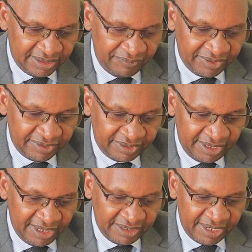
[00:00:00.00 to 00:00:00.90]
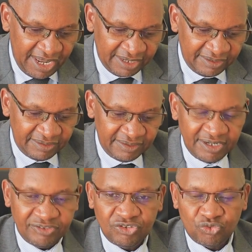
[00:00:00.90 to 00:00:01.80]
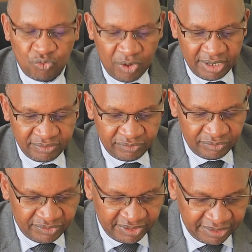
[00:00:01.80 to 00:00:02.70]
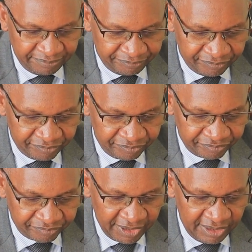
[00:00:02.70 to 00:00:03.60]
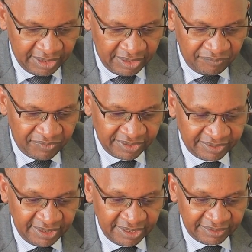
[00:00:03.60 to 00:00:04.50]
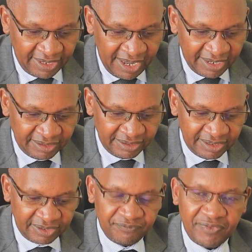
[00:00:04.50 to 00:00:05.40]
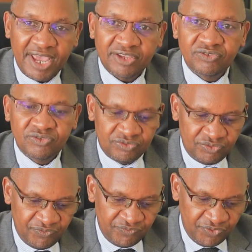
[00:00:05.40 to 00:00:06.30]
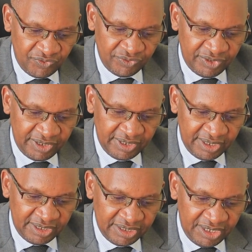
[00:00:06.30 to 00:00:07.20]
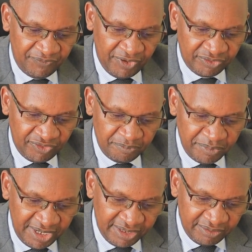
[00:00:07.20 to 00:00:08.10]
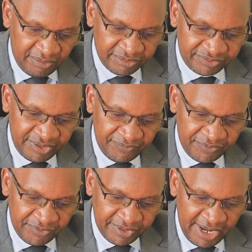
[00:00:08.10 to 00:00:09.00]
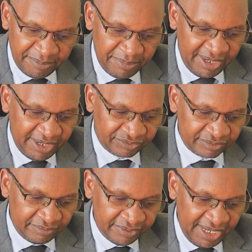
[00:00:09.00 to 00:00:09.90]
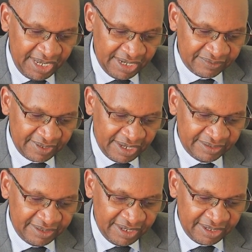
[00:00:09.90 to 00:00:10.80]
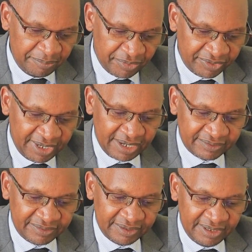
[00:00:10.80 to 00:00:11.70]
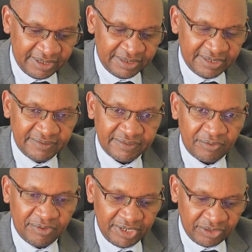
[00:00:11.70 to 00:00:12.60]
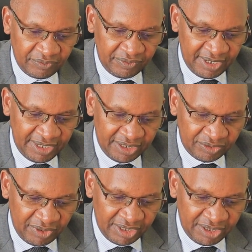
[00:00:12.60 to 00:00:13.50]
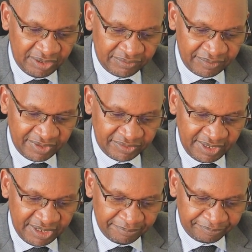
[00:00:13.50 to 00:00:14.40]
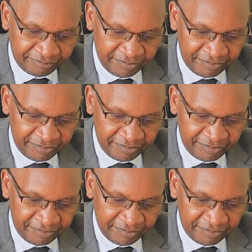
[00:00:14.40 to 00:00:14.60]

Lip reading: the vegetarian diet in Genesis 1 to 3. Vegetarian diet refers to food devoid of meat or seafood and may exclude eggs and dairy products. This is according to Healy 2017.